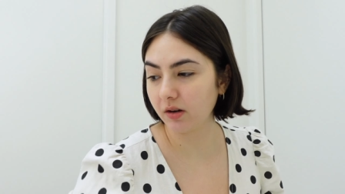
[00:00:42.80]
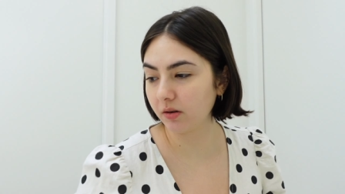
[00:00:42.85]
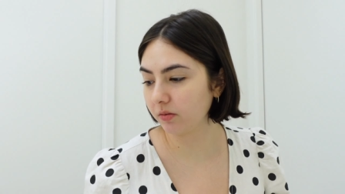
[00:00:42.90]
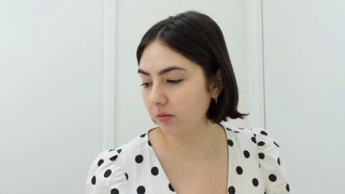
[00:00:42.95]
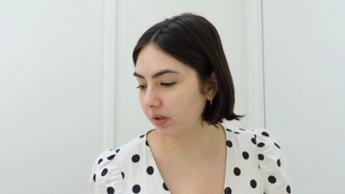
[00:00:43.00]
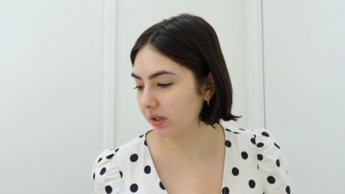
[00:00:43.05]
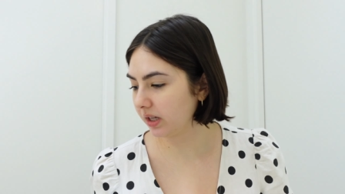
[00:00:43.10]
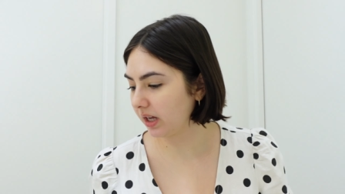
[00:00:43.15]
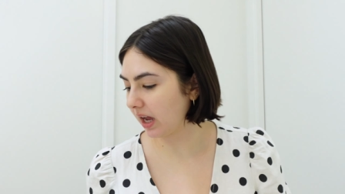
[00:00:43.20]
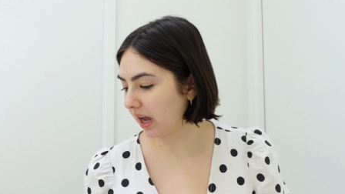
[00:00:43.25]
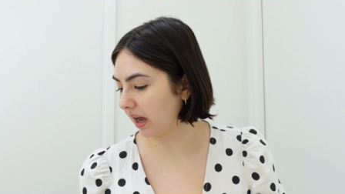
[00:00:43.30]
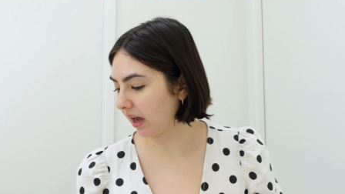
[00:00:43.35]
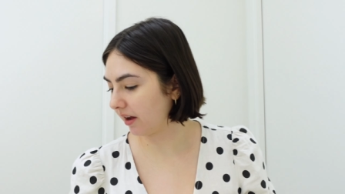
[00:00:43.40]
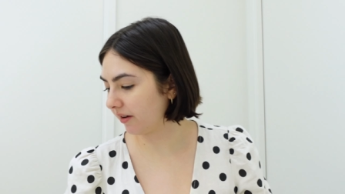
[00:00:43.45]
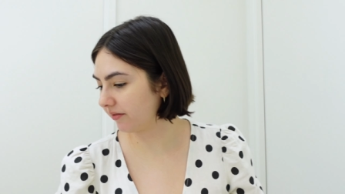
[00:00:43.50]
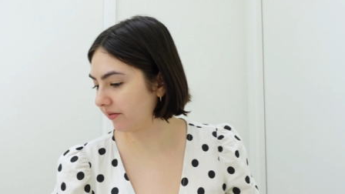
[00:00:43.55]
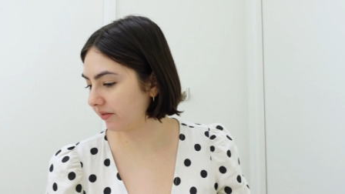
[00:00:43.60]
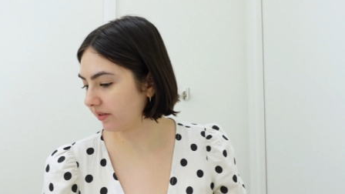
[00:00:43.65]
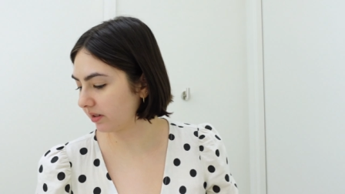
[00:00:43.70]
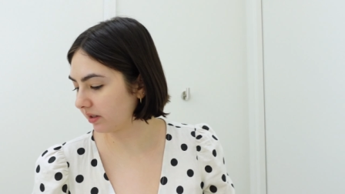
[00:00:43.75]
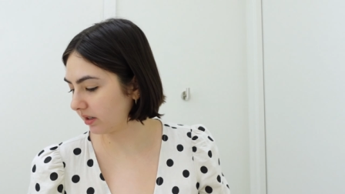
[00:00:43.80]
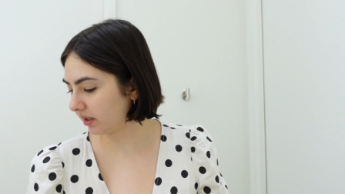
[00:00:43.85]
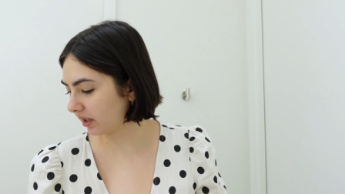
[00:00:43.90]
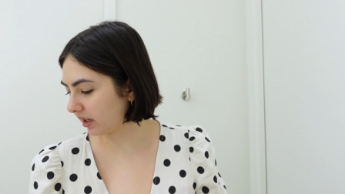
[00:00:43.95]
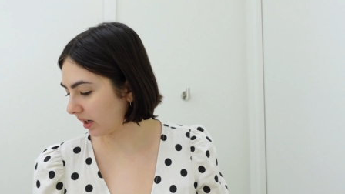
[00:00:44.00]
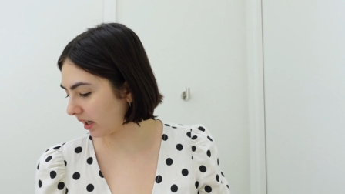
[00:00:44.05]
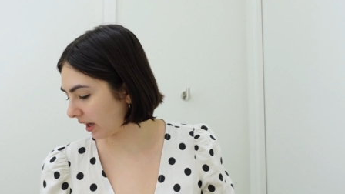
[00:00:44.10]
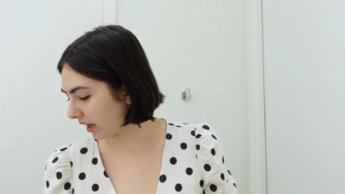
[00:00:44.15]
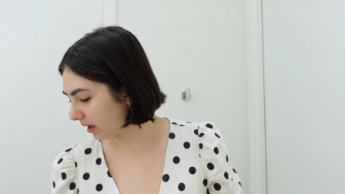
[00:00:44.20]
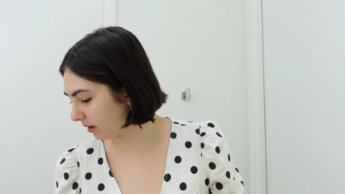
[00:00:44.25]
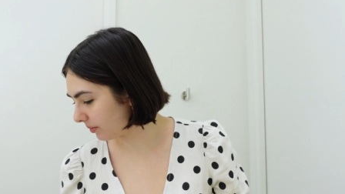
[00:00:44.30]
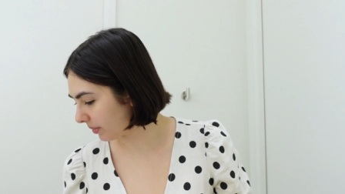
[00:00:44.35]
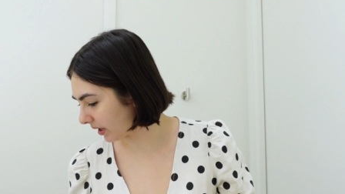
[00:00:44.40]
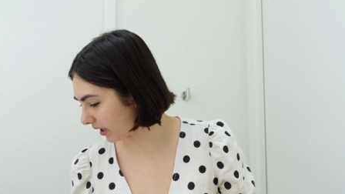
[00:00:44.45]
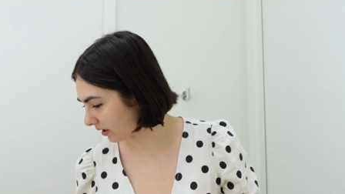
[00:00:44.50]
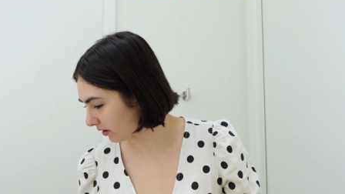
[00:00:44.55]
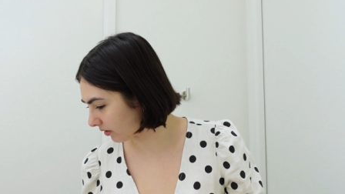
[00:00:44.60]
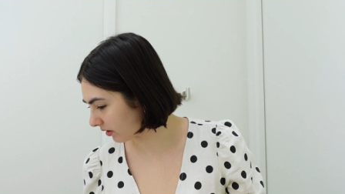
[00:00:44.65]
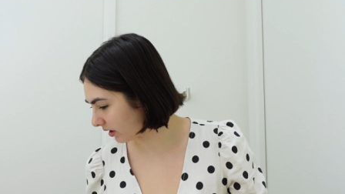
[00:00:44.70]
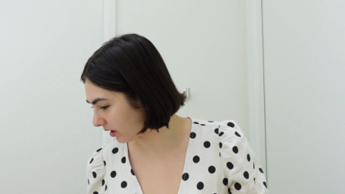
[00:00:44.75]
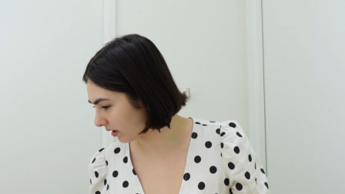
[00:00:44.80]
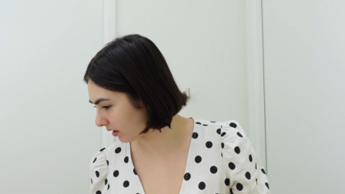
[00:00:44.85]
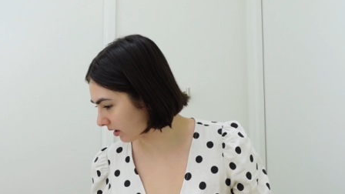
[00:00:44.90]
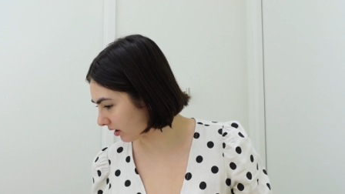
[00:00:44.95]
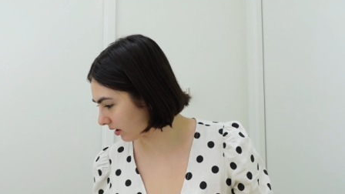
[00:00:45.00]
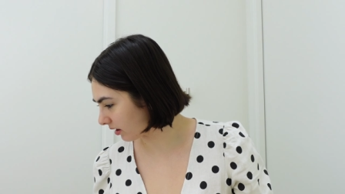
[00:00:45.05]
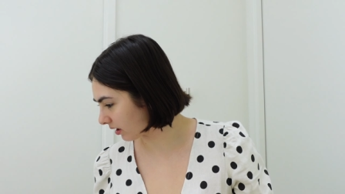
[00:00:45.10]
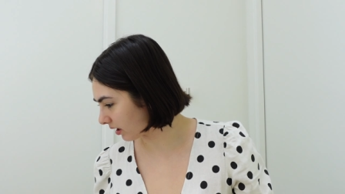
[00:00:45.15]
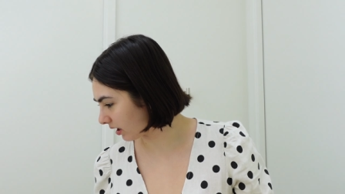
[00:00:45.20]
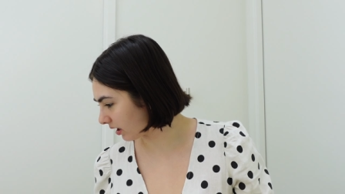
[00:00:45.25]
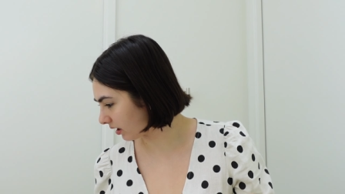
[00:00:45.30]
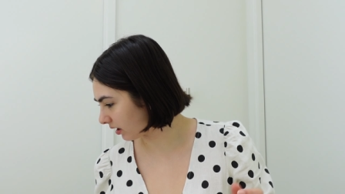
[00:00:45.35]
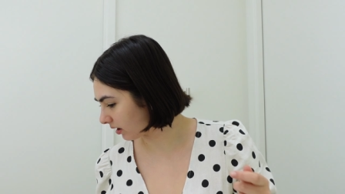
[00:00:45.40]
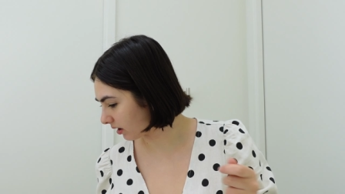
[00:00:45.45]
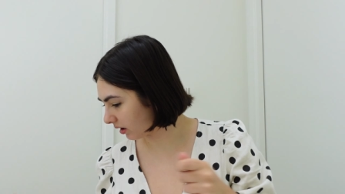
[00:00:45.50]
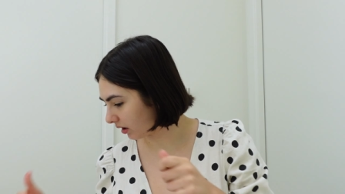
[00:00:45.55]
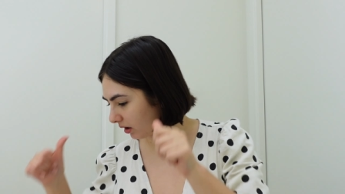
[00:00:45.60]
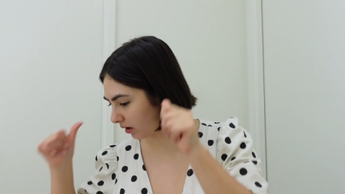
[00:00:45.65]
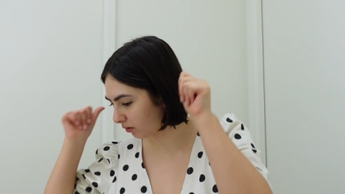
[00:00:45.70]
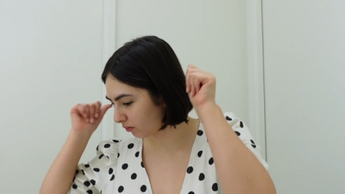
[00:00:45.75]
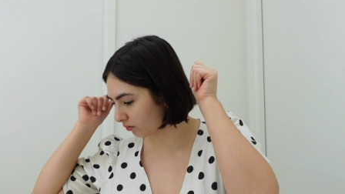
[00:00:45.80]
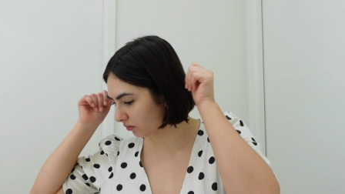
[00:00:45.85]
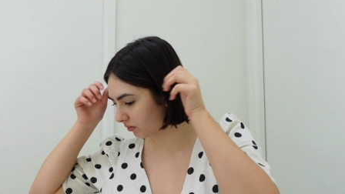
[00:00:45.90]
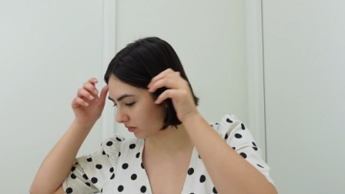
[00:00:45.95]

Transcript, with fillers: I don't really have like a headband or anything that I can like